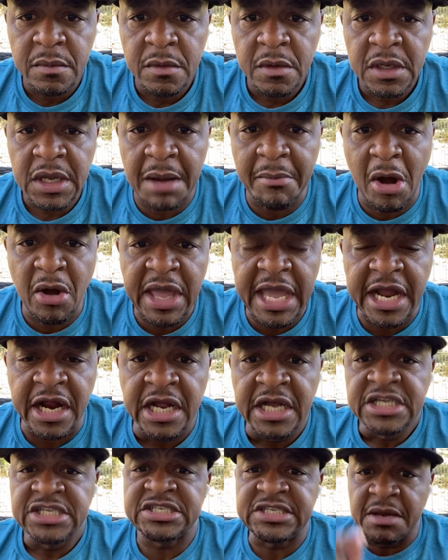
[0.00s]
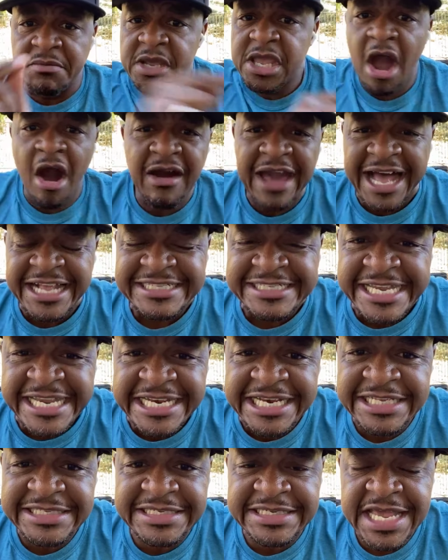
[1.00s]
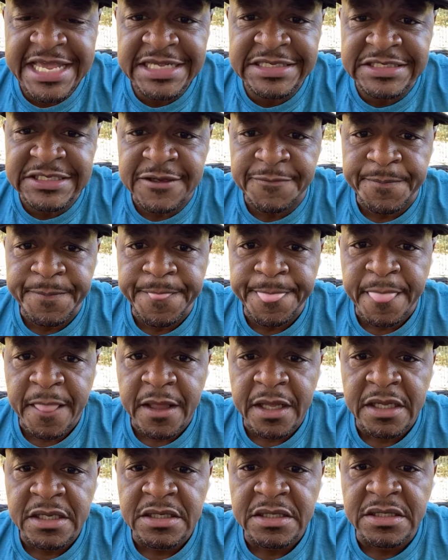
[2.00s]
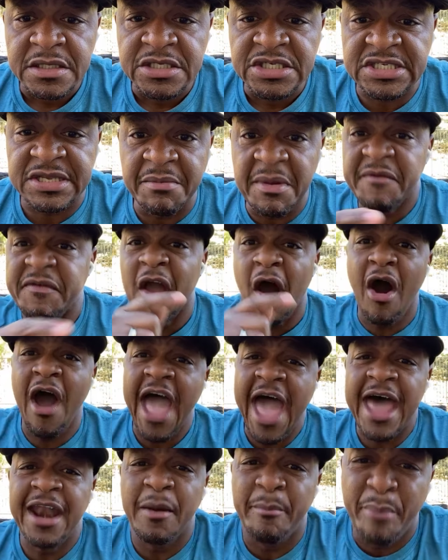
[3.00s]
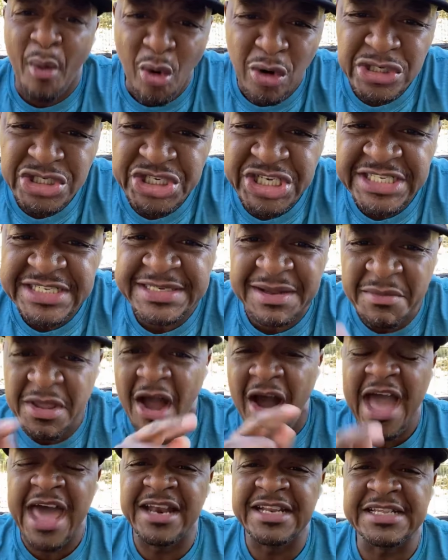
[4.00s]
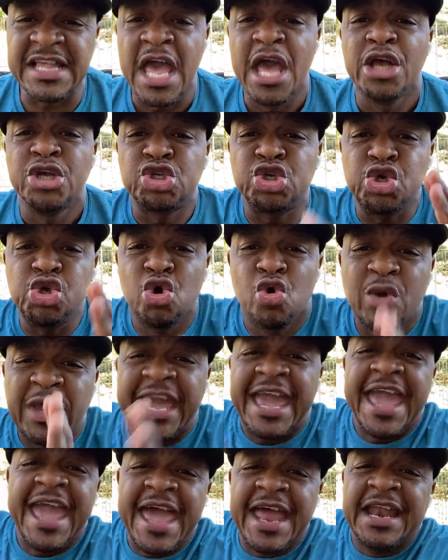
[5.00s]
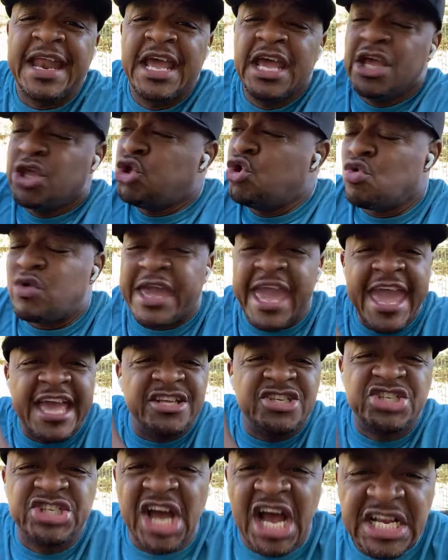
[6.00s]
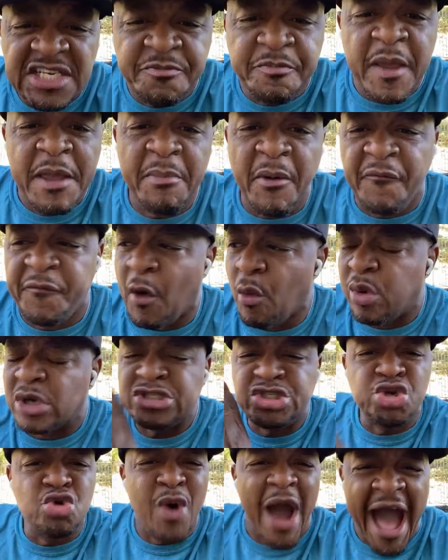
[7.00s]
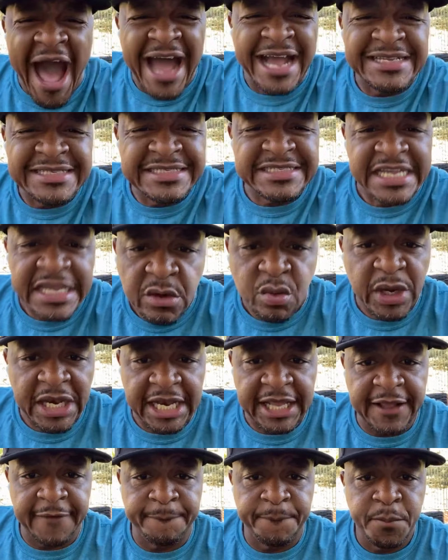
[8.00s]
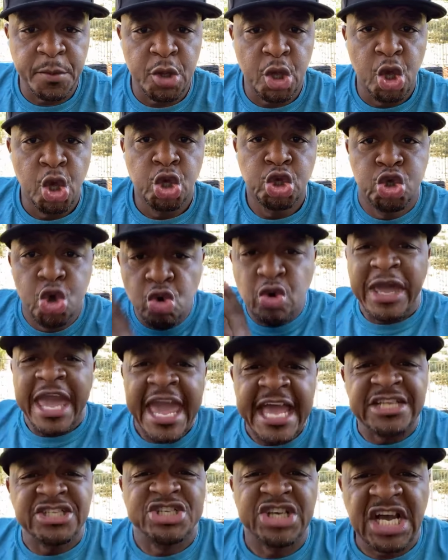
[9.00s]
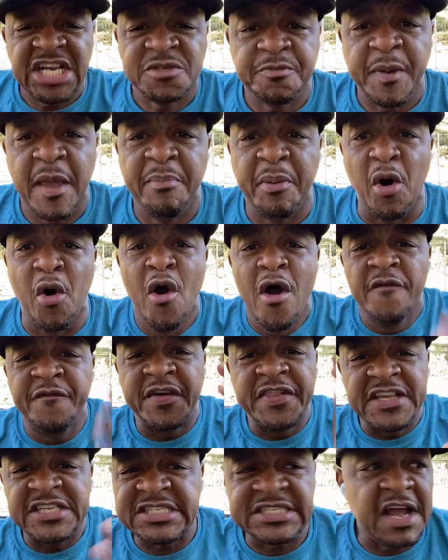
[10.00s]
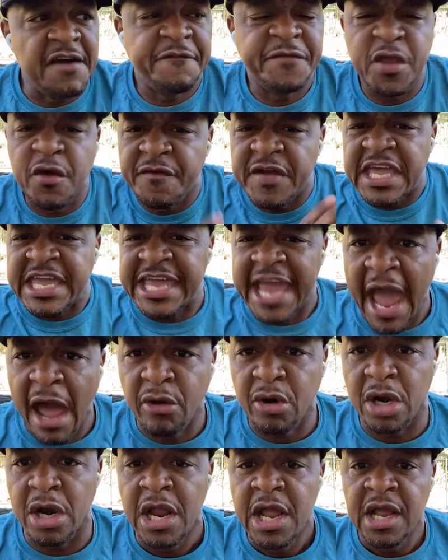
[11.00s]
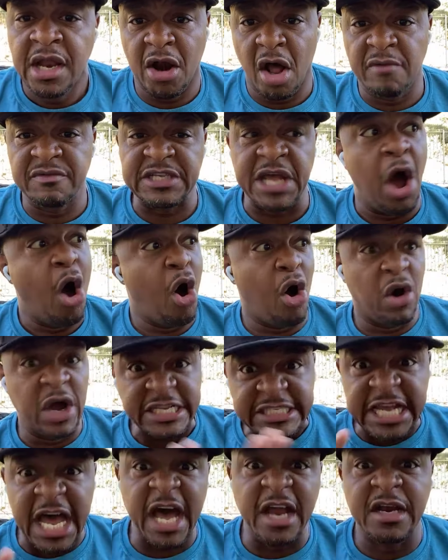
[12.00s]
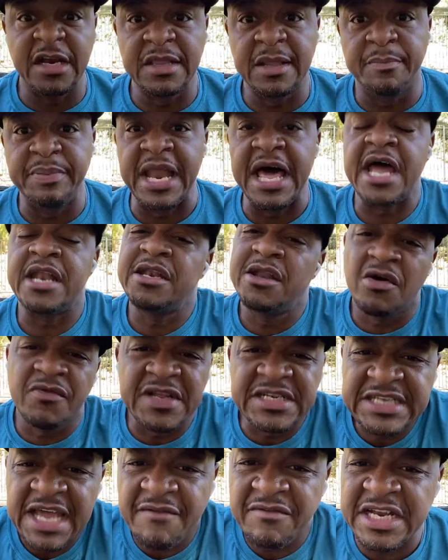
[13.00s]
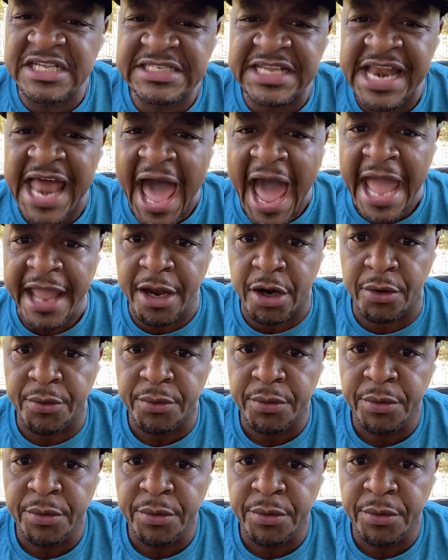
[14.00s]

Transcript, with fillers: Come on here. Some of y'all got tendencies. Some of y'all had abortion. Some of y'all had So you can't, you can't judge people for what you hide secretly. You can't judge people for the stuff you've encountered. And all of a sudden, oh, it's under the blood. No, the devil is a liar.